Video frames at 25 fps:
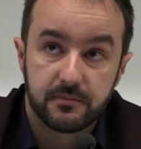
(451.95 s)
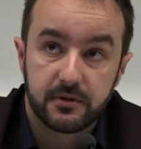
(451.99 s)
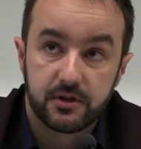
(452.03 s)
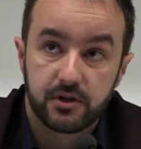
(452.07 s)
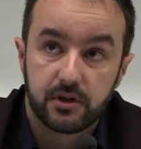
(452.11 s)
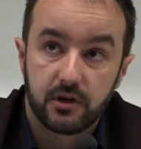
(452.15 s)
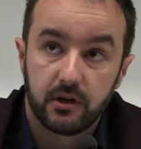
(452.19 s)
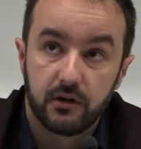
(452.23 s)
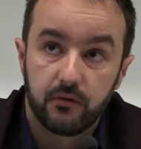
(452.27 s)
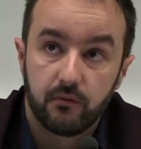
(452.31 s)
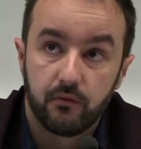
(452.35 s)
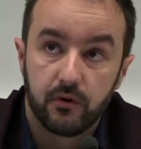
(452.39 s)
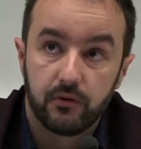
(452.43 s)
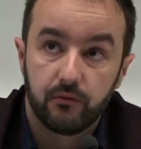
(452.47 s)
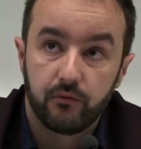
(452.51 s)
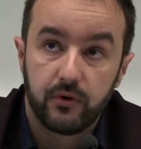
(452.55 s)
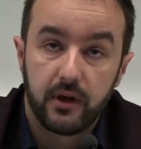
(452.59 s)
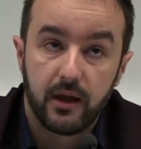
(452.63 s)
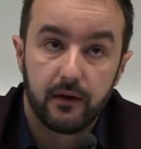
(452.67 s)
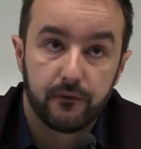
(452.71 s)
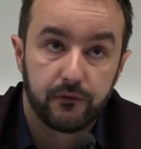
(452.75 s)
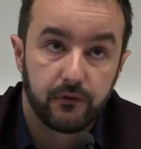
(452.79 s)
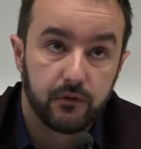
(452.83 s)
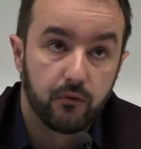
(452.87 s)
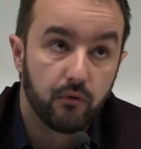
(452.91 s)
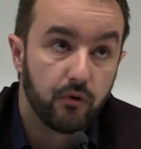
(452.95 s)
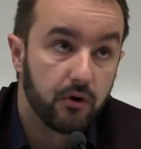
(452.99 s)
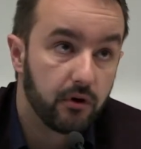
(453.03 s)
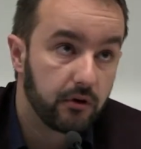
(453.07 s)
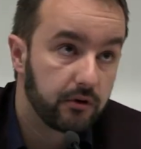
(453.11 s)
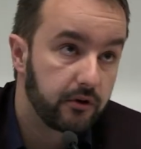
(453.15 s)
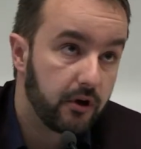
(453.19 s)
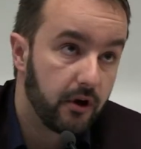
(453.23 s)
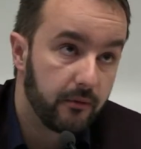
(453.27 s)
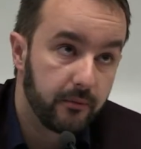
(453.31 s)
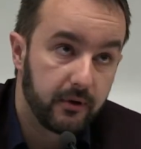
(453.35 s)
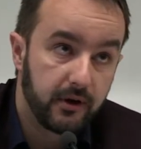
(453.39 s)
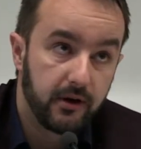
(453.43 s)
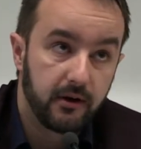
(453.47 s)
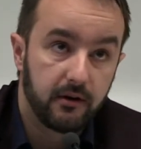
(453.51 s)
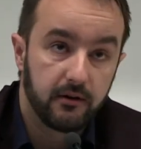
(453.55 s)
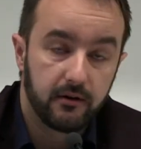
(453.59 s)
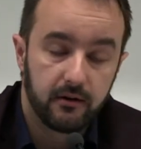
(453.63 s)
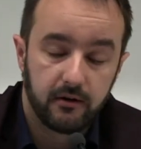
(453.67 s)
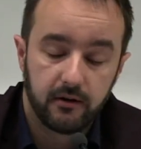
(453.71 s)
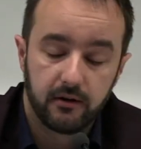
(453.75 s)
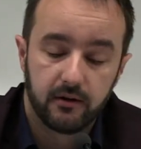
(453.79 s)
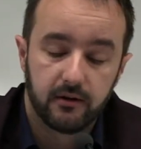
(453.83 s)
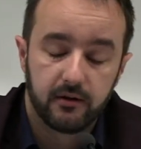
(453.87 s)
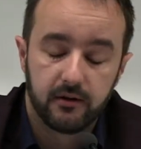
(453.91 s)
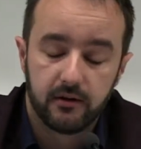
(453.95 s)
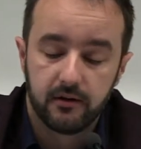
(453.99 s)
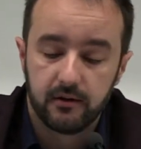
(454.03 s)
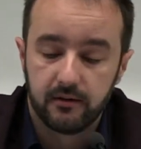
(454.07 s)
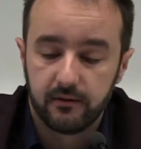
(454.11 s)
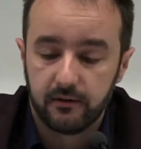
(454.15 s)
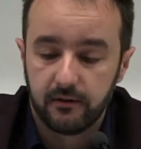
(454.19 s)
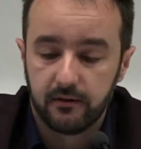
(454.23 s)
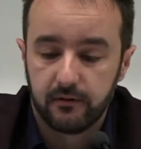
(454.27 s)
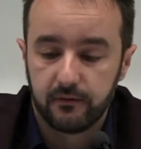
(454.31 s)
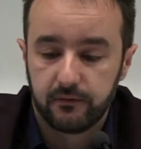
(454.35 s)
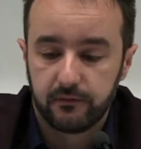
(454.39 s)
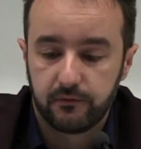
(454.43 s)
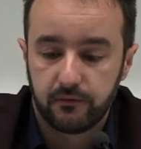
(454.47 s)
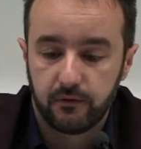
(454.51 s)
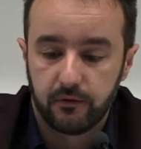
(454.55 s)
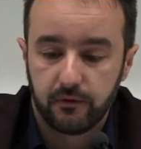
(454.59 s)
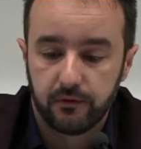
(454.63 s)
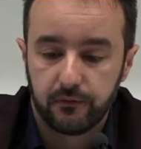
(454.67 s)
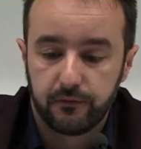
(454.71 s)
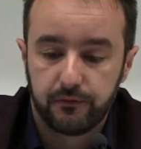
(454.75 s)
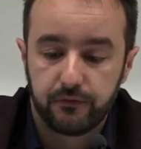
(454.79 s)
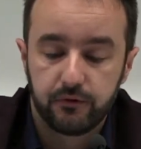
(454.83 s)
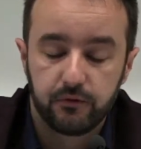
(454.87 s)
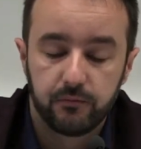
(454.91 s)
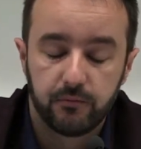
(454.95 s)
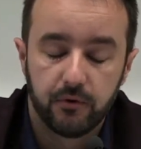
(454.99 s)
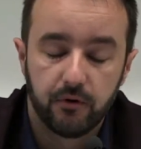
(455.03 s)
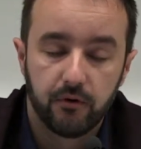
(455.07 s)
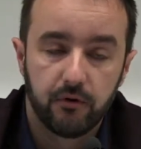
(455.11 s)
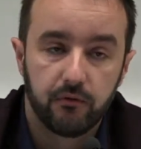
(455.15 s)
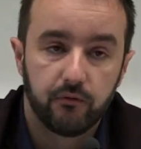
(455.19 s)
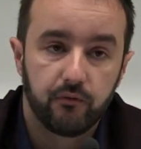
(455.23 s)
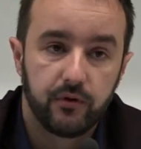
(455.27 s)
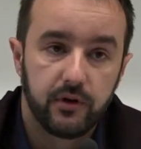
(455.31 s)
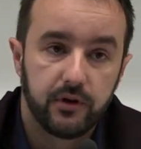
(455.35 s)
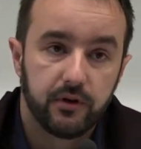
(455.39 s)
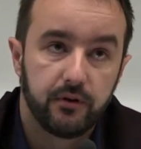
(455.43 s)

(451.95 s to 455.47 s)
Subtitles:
especially when we have the World Cup here for the football.